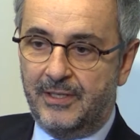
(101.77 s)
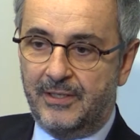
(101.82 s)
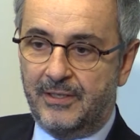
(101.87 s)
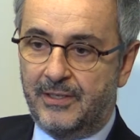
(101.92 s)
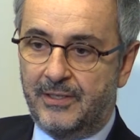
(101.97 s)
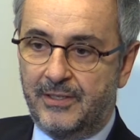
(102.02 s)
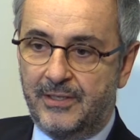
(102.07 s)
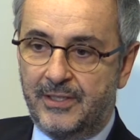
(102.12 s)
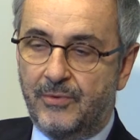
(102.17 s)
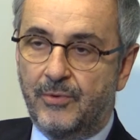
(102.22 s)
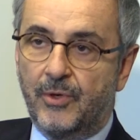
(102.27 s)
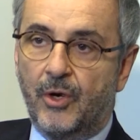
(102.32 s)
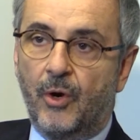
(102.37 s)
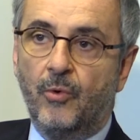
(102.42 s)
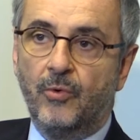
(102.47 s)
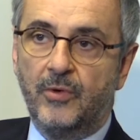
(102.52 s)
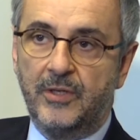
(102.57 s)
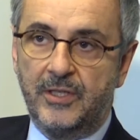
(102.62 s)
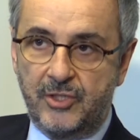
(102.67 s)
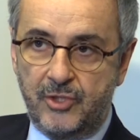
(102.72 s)
there were
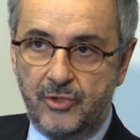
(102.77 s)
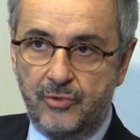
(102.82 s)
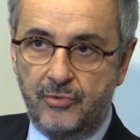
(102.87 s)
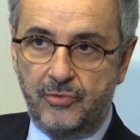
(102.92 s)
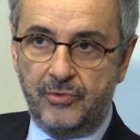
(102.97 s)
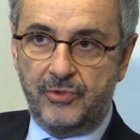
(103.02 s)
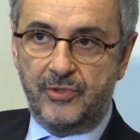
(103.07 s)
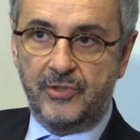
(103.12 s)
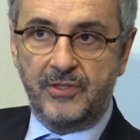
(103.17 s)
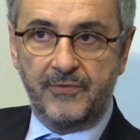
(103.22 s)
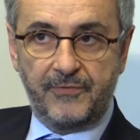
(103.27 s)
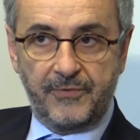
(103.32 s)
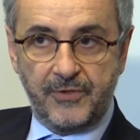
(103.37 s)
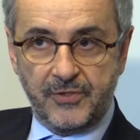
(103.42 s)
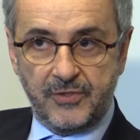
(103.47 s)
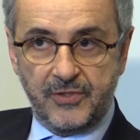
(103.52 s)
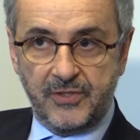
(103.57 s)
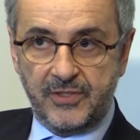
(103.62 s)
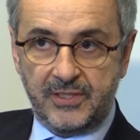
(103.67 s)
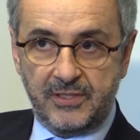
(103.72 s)
only 2, the
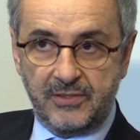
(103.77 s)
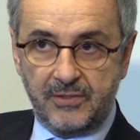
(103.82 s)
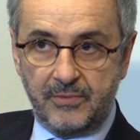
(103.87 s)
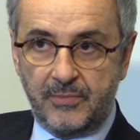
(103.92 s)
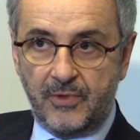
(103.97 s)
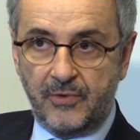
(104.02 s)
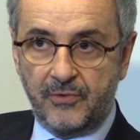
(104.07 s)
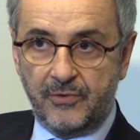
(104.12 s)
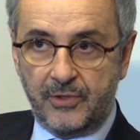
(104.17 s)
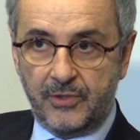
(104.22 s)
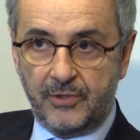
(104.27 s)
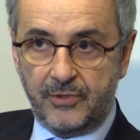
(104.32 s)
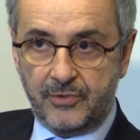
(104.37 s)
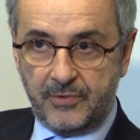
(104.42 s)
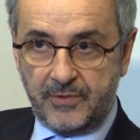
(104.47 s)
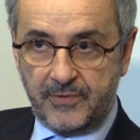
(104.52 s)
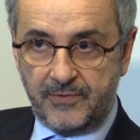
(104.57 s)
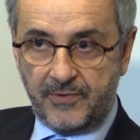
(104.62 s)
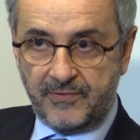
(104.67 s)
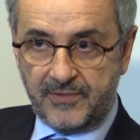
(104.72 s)
differences among the
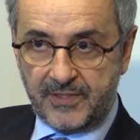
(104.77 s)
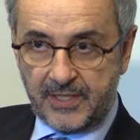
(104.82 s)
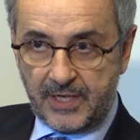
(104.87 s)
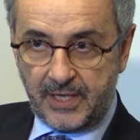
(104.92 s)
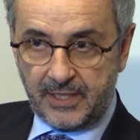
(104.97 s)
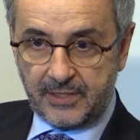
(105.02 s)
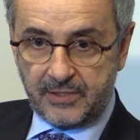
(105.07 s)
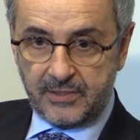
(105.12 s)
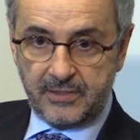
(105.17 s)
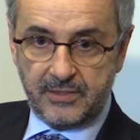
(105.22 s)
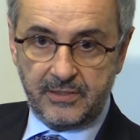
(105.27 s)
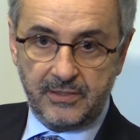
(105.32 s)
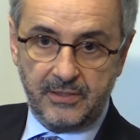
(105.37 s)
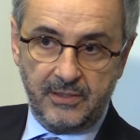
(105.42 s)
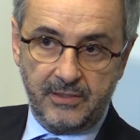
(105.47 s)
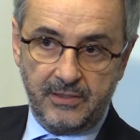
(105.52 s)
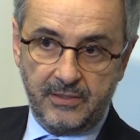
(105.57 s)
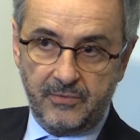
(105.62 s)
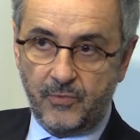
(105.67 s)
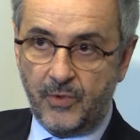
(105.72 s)
countries we've selected
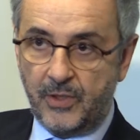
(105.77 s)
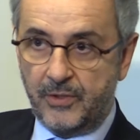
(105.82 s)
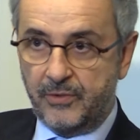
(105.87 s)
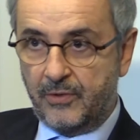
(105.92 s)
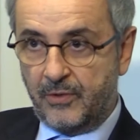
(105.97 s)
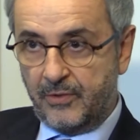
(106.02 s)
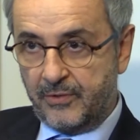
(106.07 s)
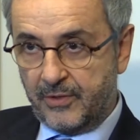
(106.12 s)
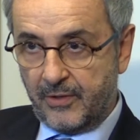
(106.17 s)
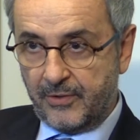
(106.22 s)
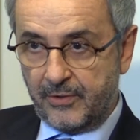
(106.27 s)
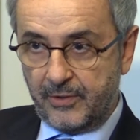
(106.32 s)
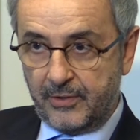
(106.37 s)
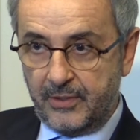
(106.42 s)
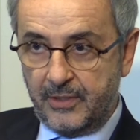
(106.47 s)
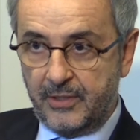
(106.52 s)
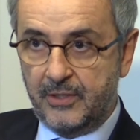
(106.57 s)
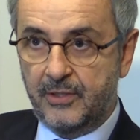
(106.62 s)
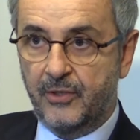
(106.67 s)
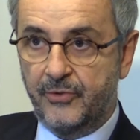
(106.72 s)
in one or another
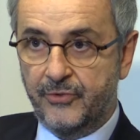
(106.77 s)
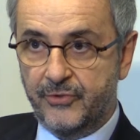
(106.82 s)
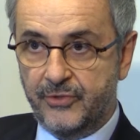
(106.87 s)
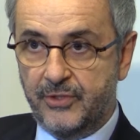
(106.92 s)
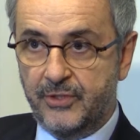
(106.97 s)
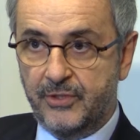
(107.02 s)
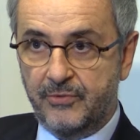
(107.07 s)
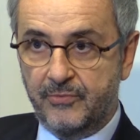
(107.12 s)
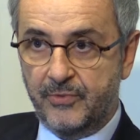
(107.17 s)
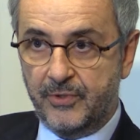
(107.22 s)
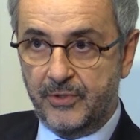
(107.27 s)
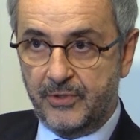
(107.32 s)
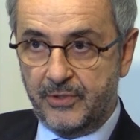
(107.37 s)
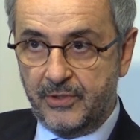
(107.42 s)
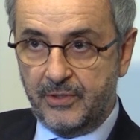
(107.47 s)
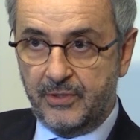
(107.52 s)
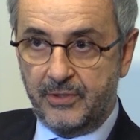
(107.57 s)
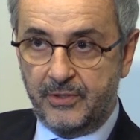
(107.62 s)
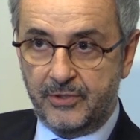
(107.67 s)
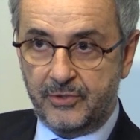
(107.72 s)
continent
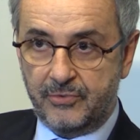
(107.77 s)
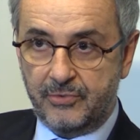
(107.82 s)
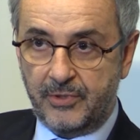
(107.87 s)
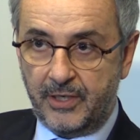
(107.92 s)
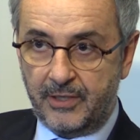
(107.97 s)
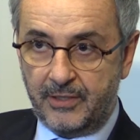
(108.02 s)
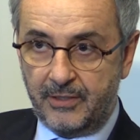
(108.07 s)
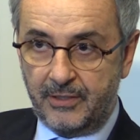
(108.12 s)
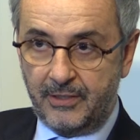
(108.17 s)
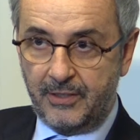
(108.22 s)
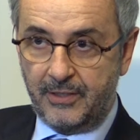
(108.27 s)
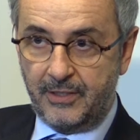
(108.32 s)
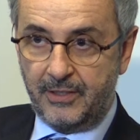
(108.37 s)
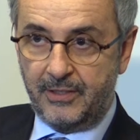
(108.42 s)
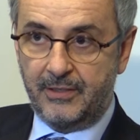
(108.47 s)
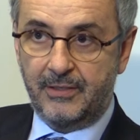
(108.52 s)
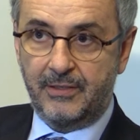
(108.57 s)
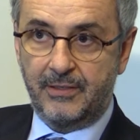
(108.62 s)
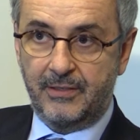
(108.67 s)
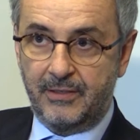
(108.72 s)
were
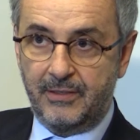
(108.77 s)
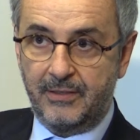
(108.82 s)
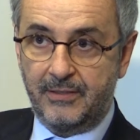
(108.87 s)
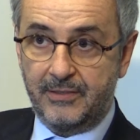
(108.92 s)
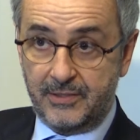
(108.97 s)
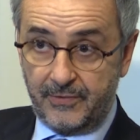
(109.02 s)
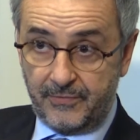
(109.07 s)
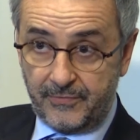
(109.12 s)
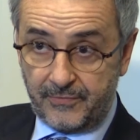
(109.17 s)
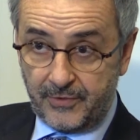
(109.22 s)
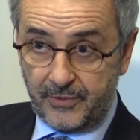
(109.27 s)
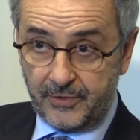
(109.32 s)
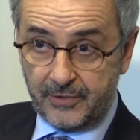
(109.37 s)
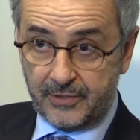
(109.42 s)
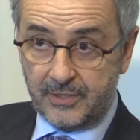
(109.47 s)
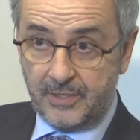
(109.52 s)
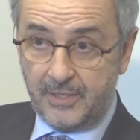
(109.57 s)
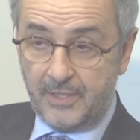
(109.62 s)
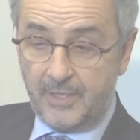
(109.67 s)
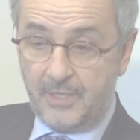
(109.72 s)
strikingly different.